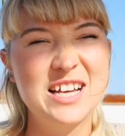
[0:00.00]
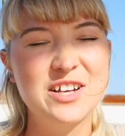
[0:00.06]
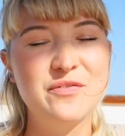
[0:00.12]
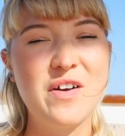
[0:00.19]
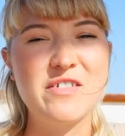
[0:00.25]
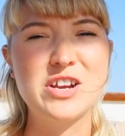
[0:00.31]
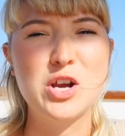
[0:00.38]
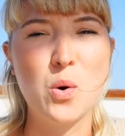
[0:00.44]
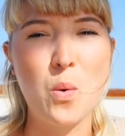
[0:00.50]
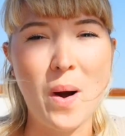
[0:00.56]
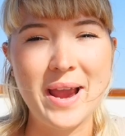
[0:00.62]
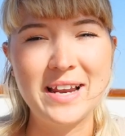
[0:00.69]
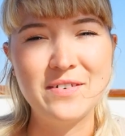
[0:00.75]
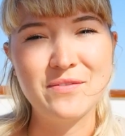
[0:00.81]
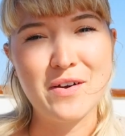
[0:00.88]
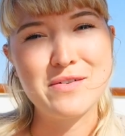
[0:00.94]
Very
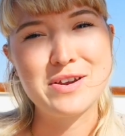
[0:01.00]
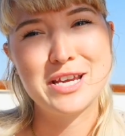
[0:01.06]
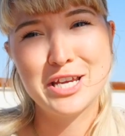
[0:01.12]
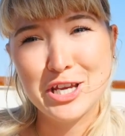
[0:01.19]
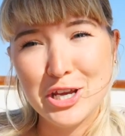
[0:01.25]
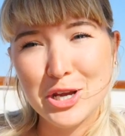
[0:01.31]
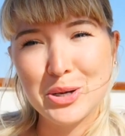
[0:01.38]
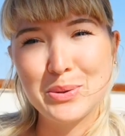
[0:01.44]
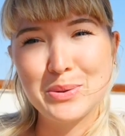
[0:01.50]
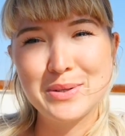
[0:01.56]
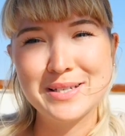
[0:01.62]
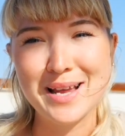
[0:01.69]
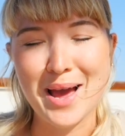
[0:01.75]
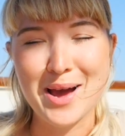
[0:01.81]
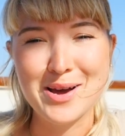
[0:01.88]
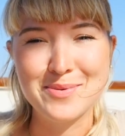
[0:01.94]
quaint, very cute.
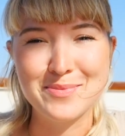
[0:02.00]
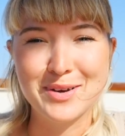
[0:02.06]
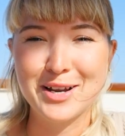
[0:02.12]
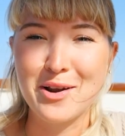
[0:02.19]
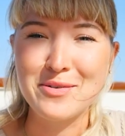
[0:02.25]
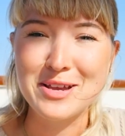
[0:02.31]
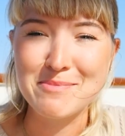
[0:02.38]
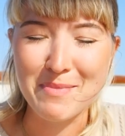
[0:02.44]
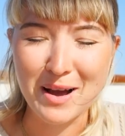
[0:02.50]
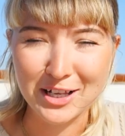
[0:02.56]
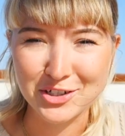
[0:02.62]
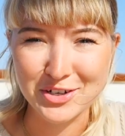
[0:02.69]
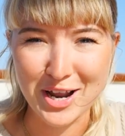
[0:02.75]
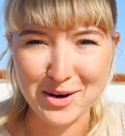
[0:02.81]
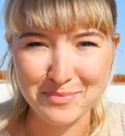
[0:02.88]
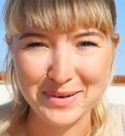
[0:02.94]
Can only
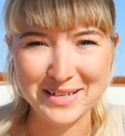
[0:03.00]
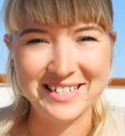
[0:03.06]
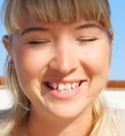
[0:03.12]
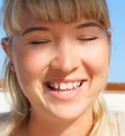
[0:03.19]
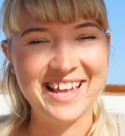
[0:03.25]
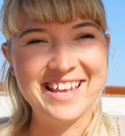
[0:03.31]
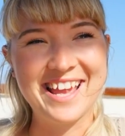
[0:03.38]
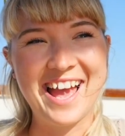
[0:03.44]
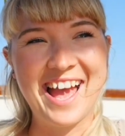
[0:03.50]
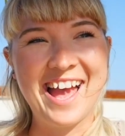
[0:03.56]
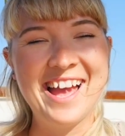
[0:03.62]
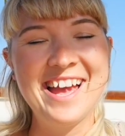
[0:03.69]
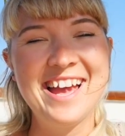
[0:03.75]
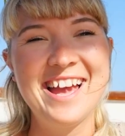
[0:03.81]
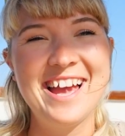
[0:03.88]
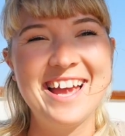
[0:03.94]
imagine how busy they get
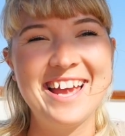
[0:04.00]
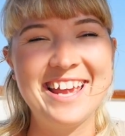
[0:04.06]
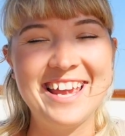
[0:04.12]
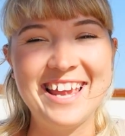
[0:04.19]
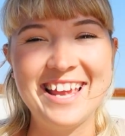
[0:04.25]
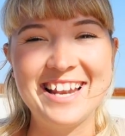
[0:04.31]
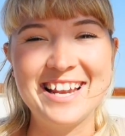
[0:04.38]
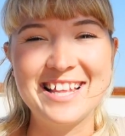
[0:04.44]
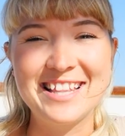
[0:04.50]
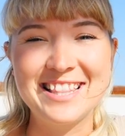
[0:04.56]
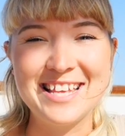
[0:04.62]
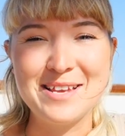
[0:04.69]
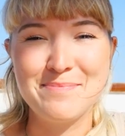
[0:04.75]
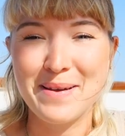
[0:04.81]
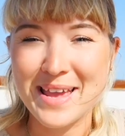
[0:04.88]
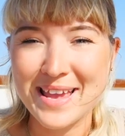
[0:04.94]
in
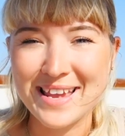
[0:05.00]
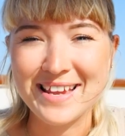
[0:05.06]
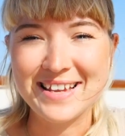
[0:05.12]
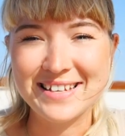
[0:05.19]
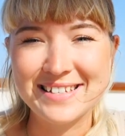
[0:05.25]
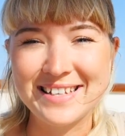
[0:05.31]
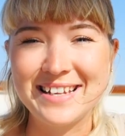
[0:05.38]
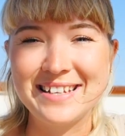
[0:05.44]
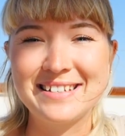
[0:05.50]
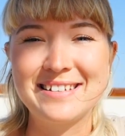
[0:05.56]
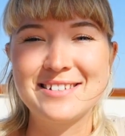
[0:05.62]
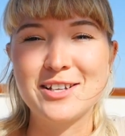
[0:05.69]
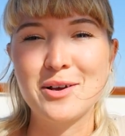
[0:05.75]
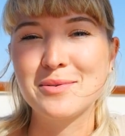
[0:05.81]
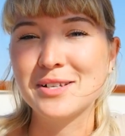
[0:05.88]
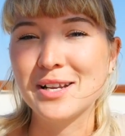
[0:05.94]
the peak season,
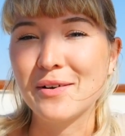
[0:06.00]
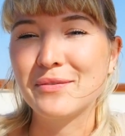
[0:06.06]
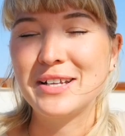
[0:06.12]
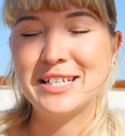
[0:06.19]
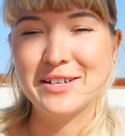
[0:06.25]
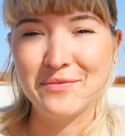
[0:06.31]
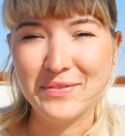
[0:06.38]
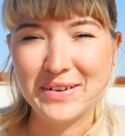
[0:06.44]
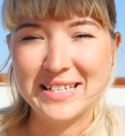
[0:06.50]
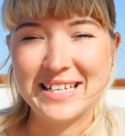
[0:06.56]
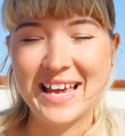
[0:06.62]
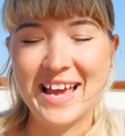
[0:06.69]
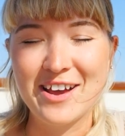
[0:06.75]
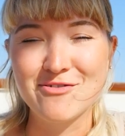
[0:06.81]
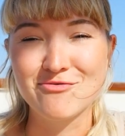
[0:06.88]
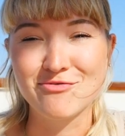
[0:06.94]
so it was lovely to
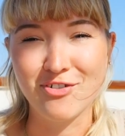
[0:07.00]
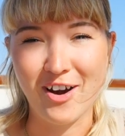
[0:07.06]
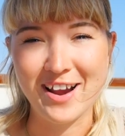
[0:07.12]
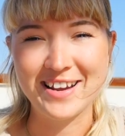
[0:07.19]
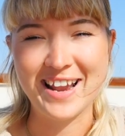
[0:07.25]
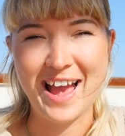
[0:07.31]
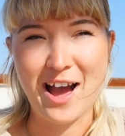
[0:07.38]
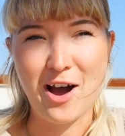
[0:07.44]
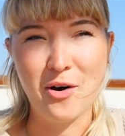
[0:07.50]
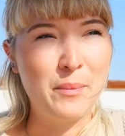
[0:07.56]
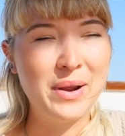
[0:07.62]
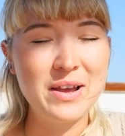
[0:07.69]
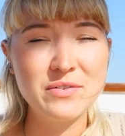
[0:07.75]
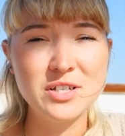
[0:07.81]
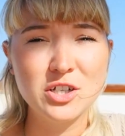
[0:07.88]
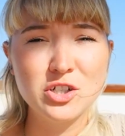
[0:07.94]
visit right now. And we
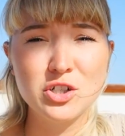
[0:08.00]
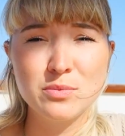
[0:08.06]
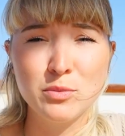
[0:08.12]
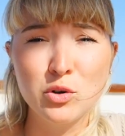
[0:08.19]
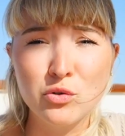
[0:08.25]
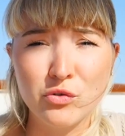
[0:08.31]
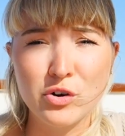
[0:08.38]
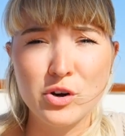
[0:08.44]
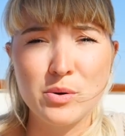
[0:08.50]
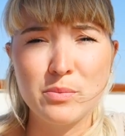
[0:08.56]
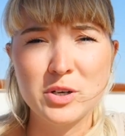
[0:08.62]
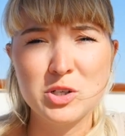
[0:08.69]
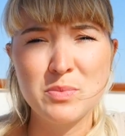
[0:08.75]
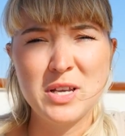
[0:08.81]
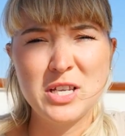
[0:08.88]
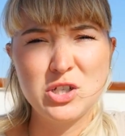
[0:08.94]
have such a small group,
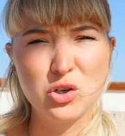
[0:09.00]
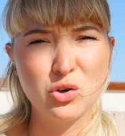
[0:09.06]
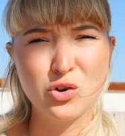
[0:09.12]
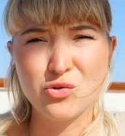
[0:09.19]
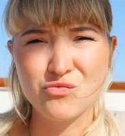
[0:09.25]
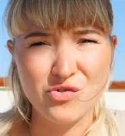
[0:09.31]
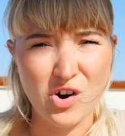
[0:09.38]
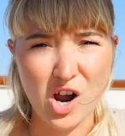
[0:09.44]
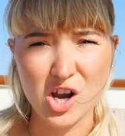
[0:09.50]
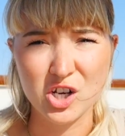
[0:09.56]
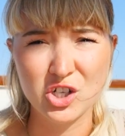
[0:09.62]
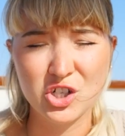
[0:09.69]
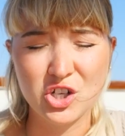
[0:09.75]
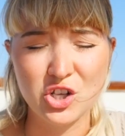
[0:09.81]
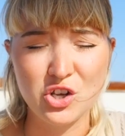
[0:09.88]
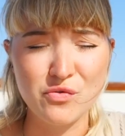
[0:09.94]
which means you're not
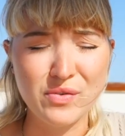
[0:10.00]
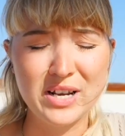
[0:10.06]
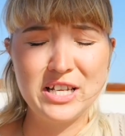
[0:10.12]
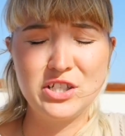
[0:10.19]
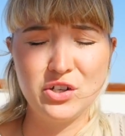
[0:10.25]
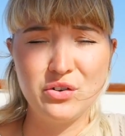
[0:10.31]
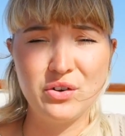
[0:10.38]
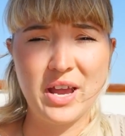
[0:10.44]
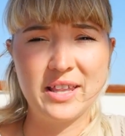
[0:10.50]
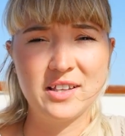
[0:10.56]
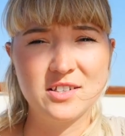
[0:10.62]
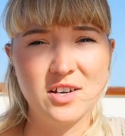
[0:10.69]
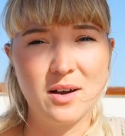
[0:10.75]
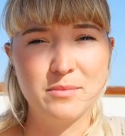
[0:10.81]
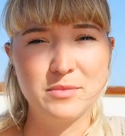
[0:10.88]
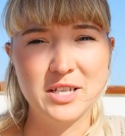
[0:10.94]
rushed. You really do get the
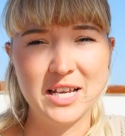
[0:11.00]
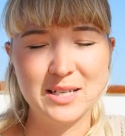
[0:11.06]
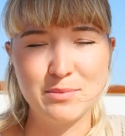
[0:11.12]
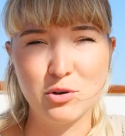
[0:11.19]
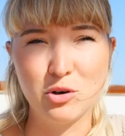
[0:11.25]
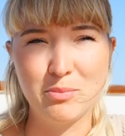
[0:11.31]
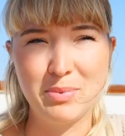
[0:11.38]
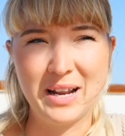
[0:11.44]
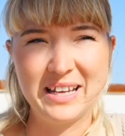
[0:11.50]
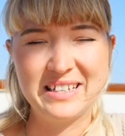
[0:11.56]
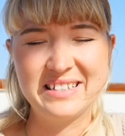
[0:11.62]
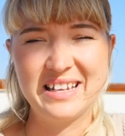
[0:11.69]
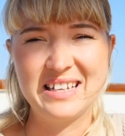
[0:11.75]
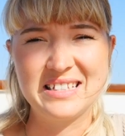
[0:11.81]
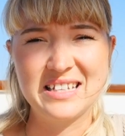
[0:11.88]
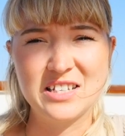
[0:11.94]
time to explore
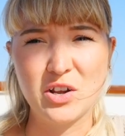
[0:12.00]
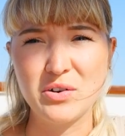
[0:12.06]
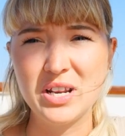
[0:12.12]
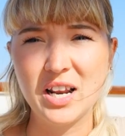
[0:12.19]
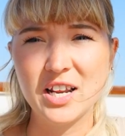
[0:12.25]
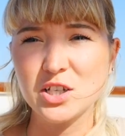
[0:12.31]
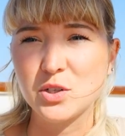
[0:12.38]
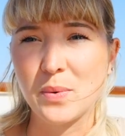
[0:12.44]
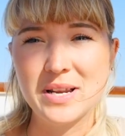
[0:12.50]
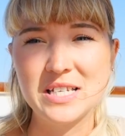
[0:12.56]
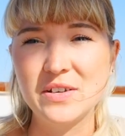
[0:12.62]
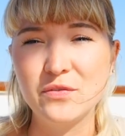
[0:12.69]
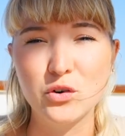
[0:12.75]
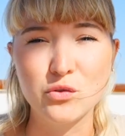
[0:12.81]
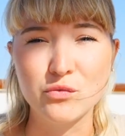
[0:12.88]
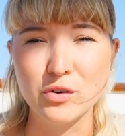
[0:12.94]
places. There's only like
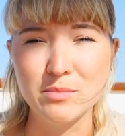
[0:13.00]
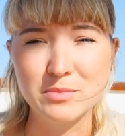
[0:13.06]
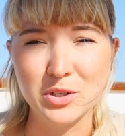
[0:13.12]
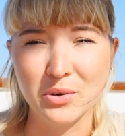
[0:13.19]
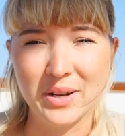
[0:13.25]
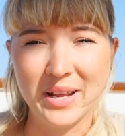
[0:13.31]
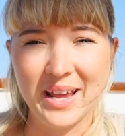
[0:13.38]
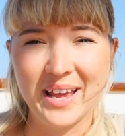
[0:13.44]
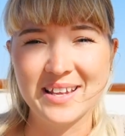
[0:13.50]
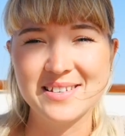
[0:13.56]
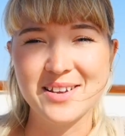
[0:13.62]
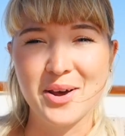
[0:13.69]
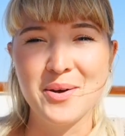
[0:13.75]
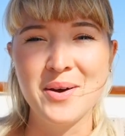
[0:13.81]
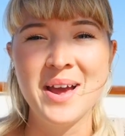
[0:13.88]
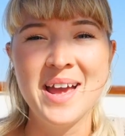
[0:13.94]
24 rooms on here,
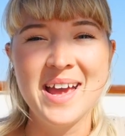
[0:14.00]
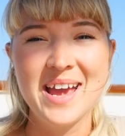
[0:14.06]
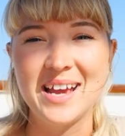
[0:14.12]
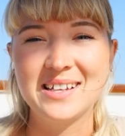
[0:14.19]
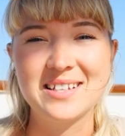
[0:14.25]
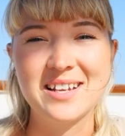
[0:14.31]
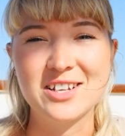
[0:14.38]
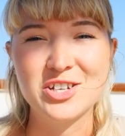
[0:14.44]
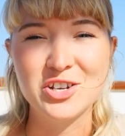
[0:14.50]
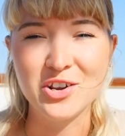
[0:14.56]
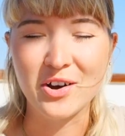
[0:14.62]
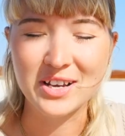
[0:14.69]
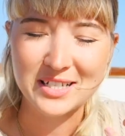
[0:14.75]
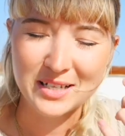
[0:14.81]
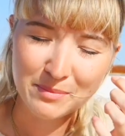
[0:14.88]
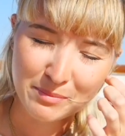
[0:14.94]
so it's such a
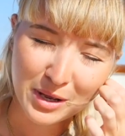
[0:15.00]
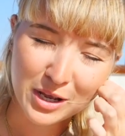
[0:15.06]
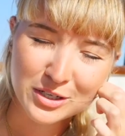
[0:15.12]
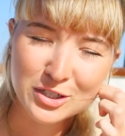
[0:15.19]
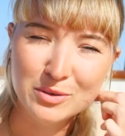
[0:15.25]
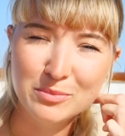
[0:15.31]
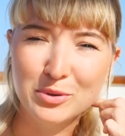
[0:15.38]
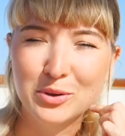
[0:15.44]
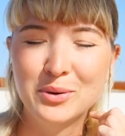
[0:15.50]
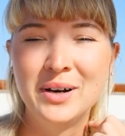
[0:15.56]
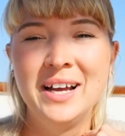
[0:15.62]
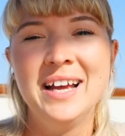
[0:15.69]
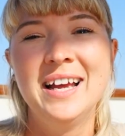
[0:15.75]
nice and personable